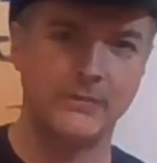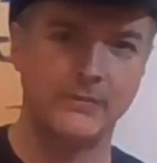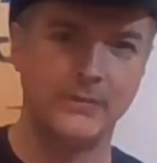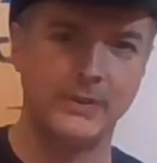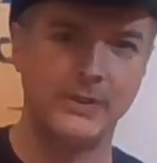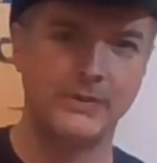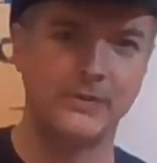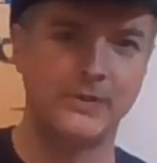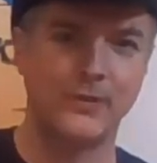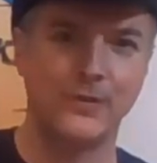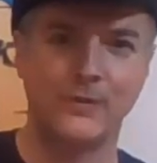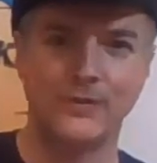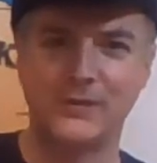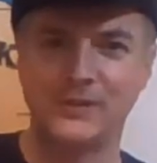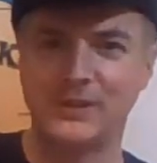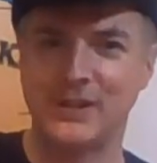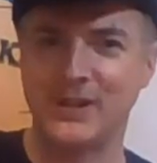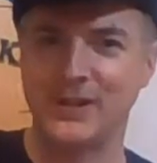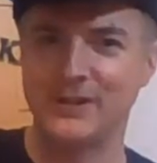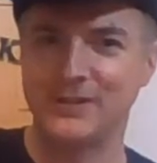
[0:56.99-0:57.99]
These are
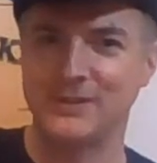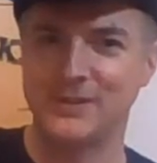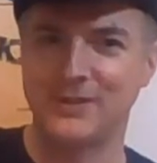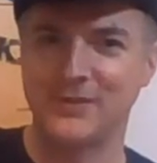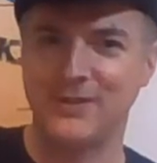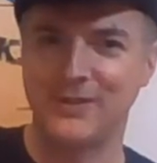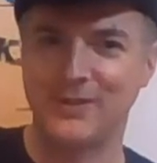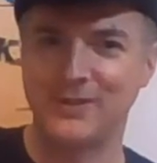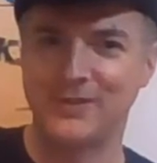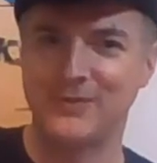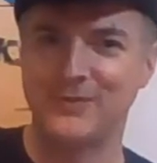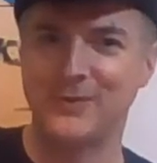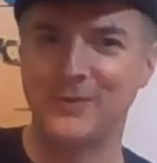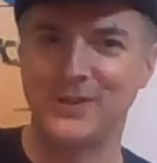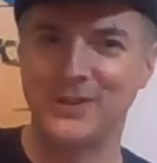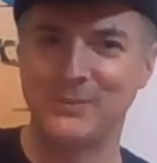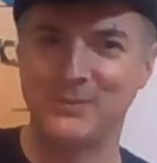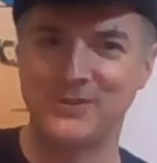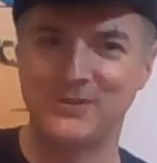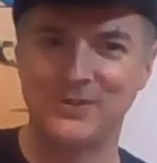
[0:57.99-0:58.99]
oversized cards for
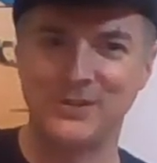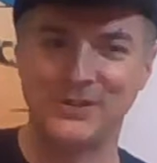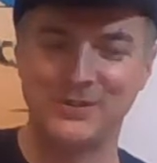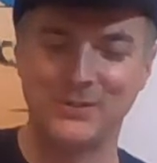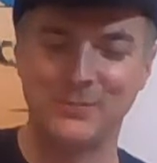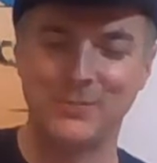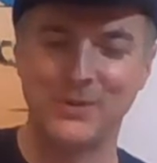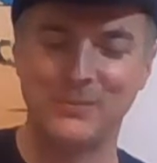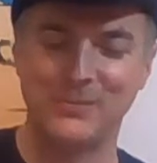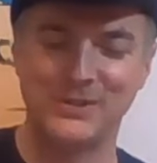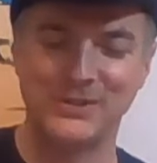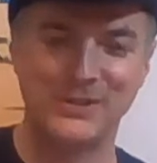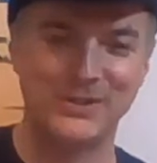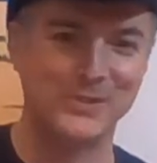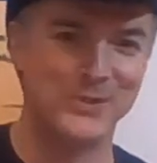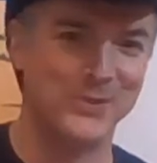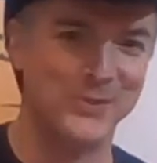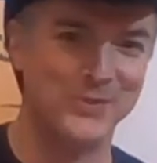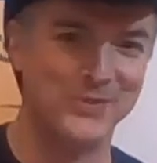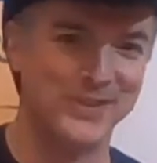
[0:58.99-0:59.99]
demonstration purposes
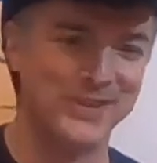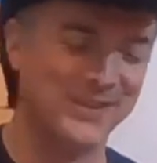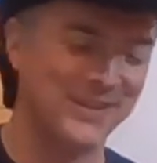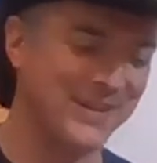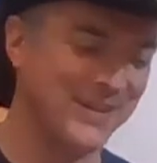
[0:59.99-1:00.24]
only.